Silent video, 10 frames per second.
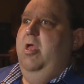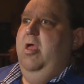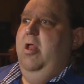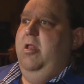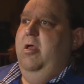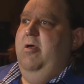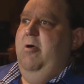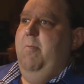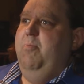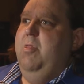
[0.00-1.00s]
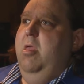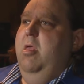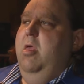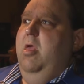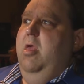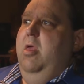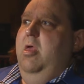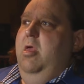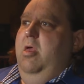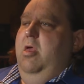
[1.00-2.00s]
and um,
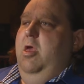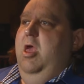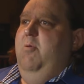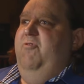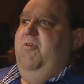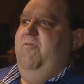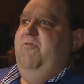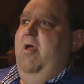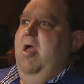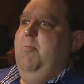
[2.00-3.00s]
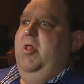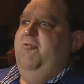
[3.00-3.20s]
it was a tough time, but